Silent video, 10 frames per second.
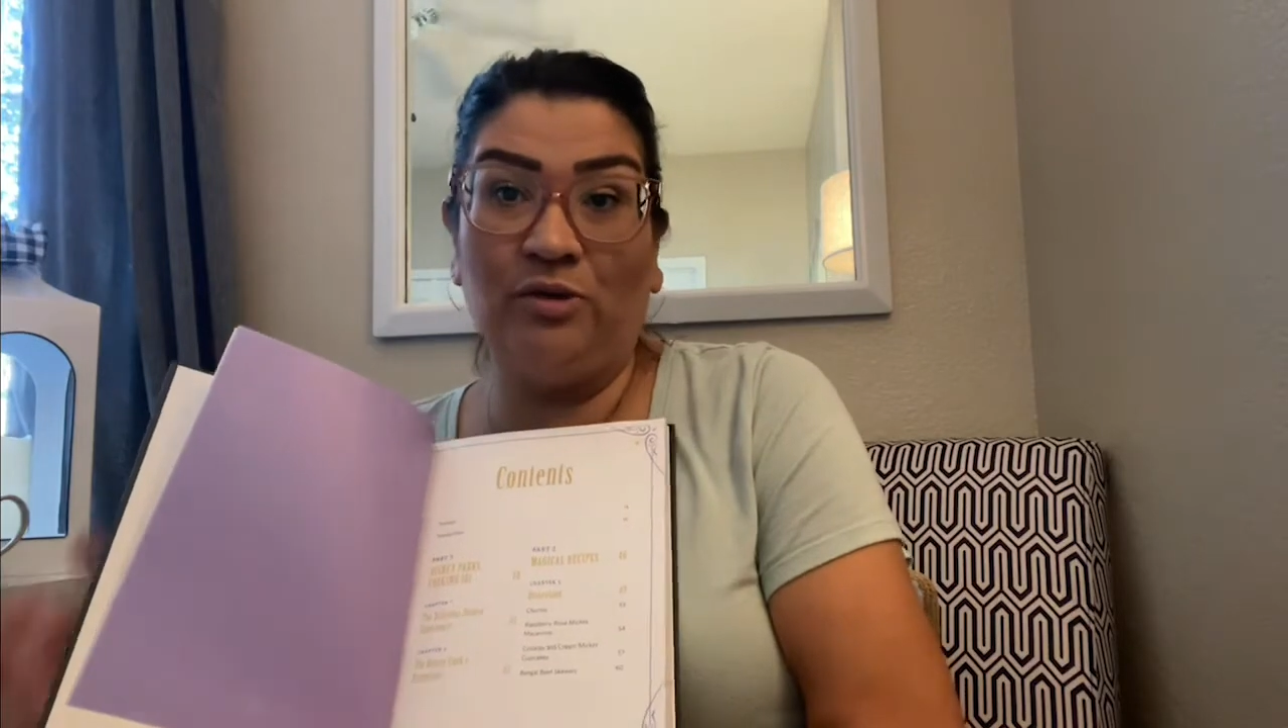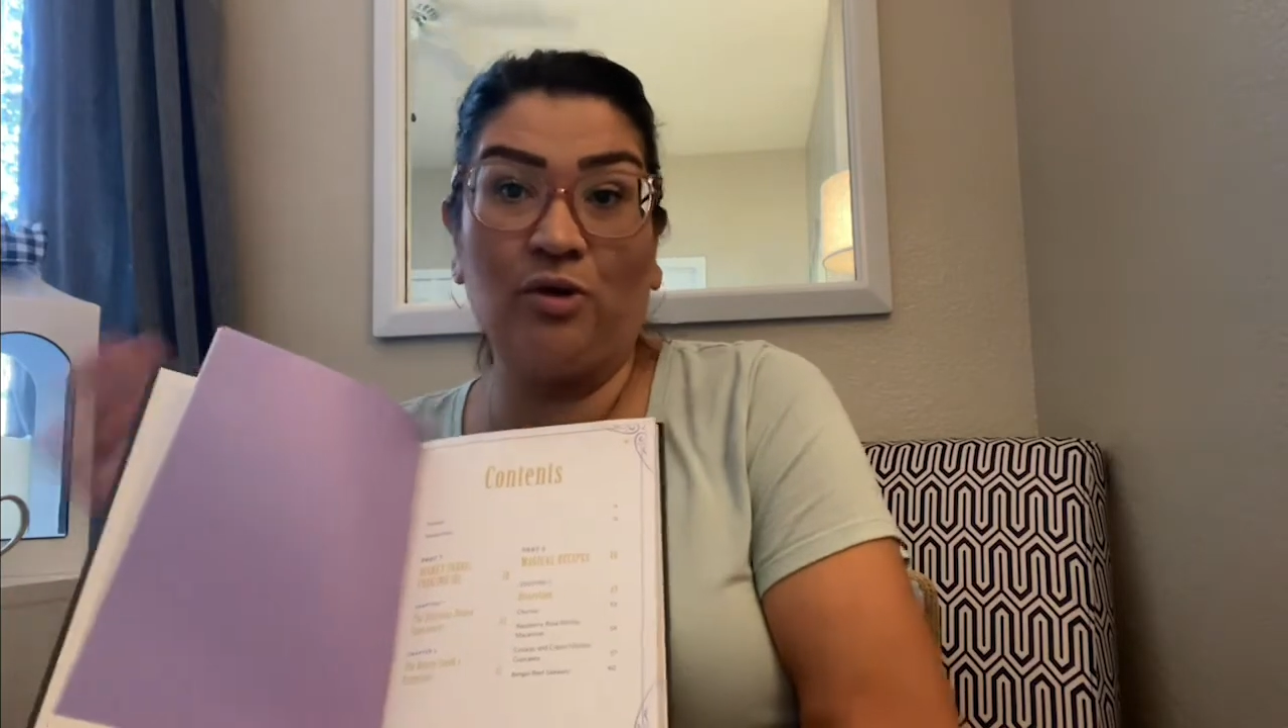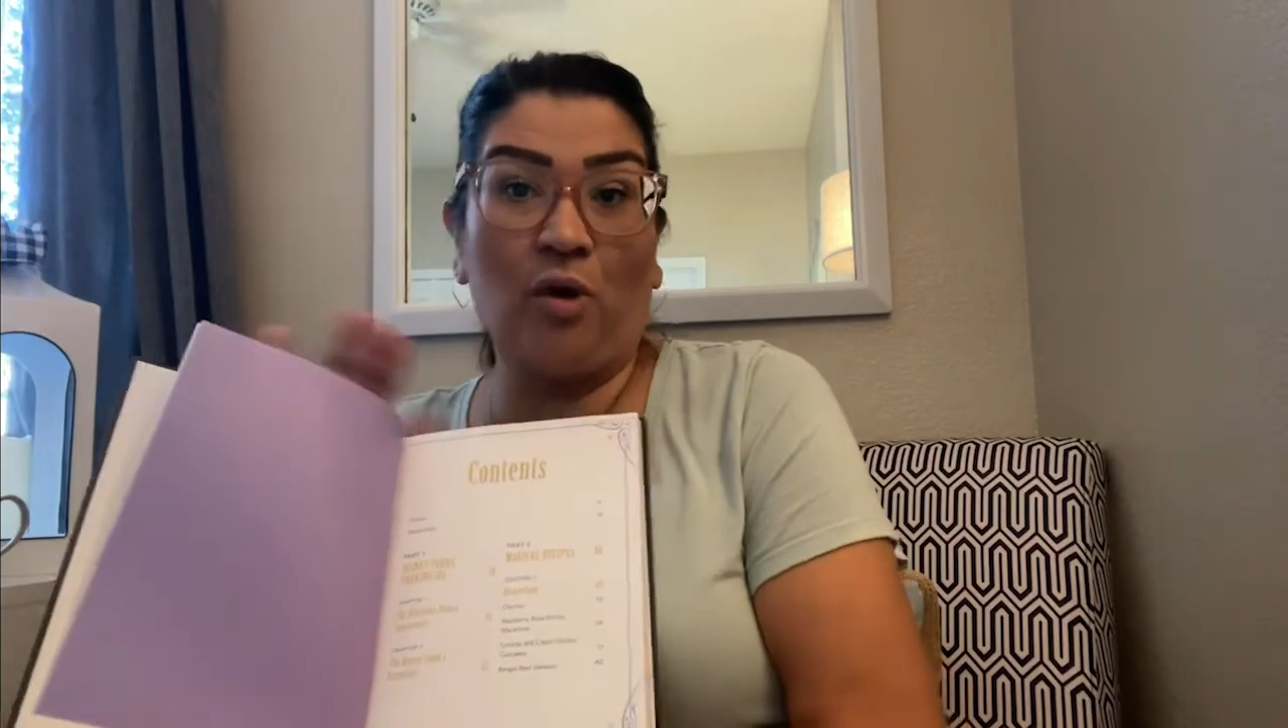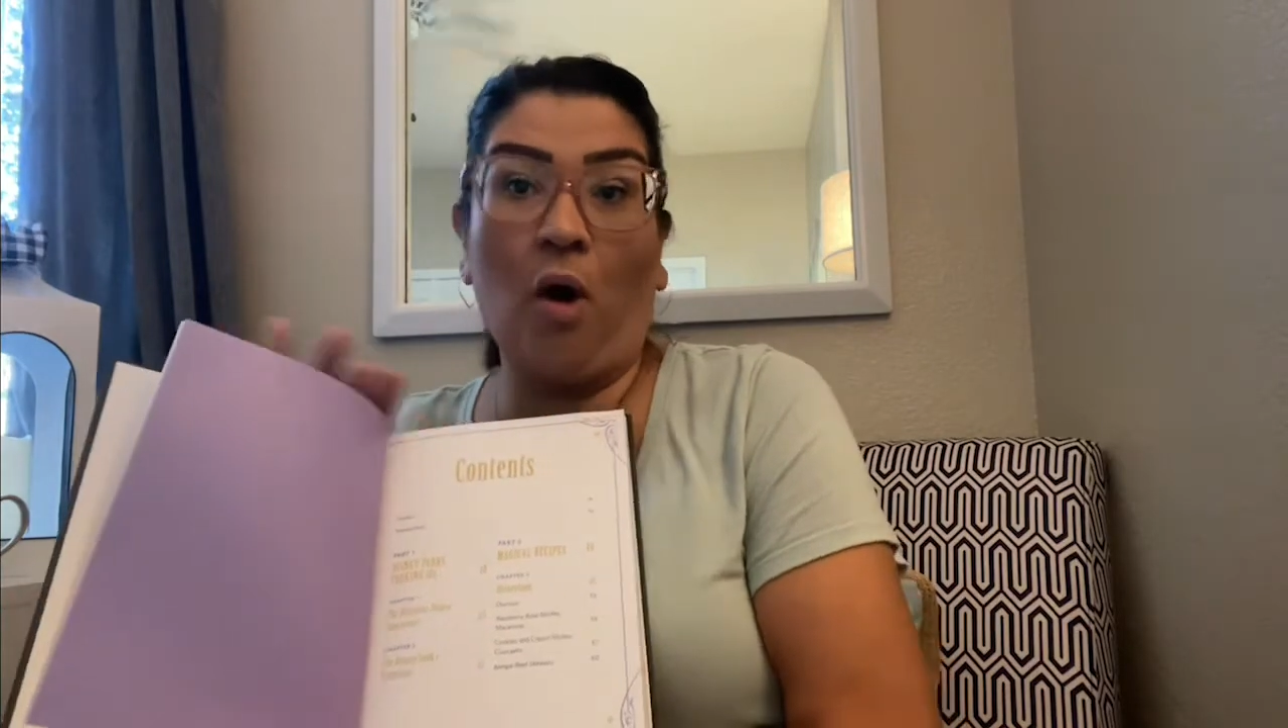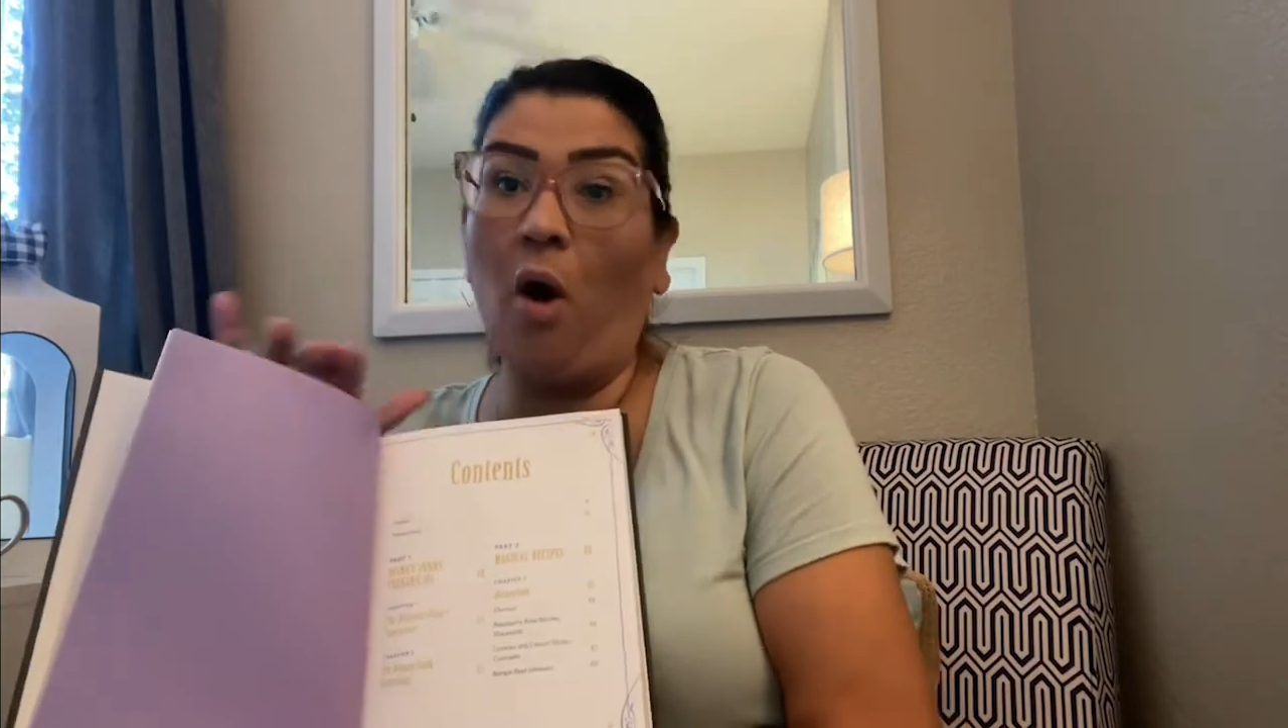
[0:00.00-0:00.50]

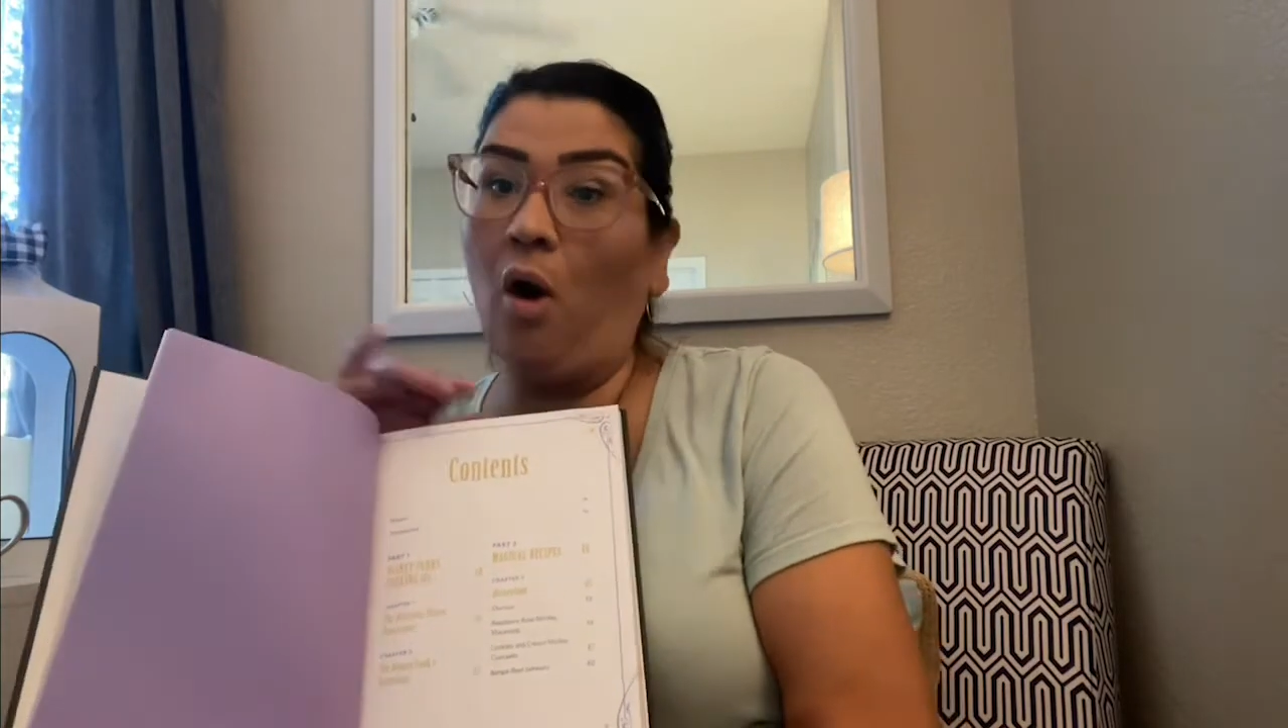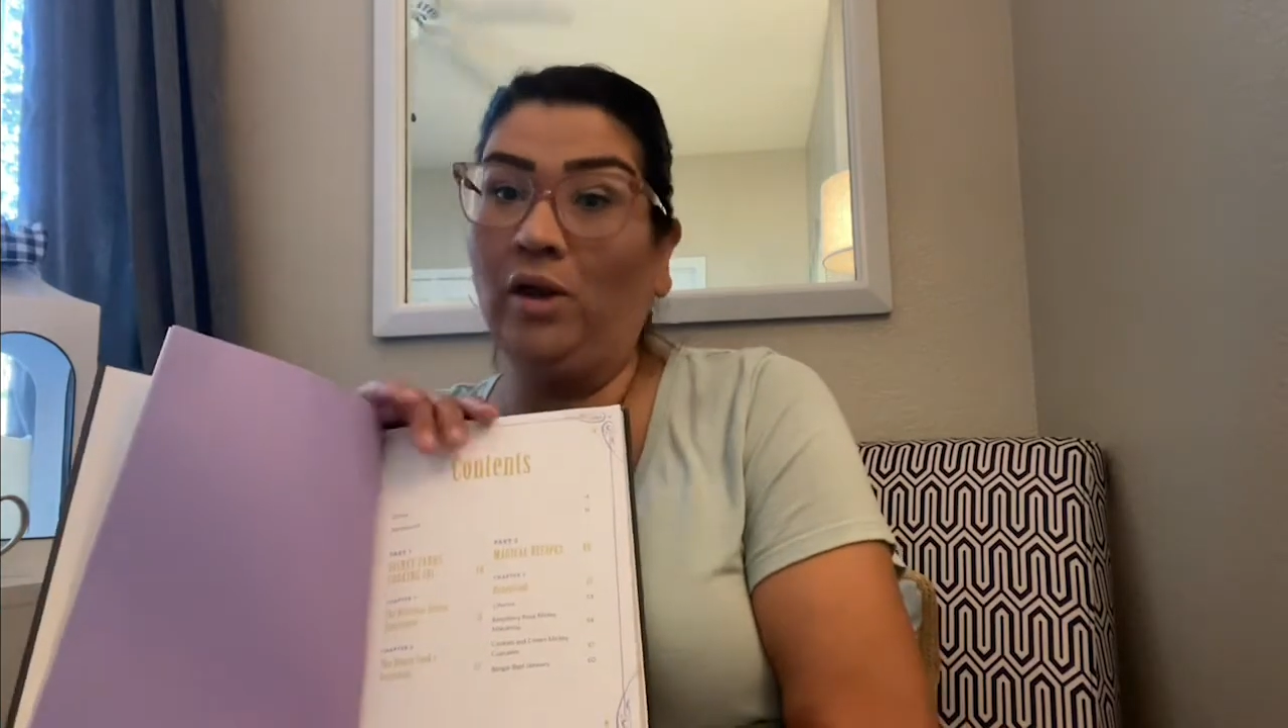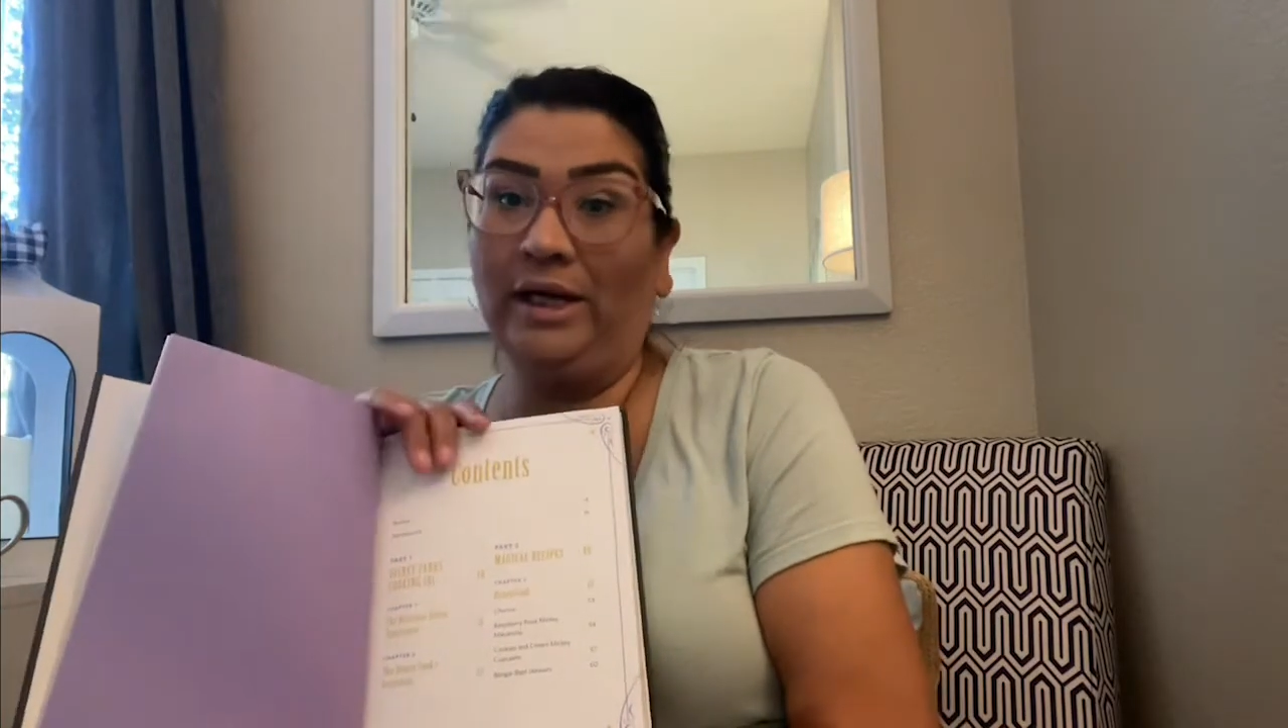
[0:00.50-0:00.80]
They're all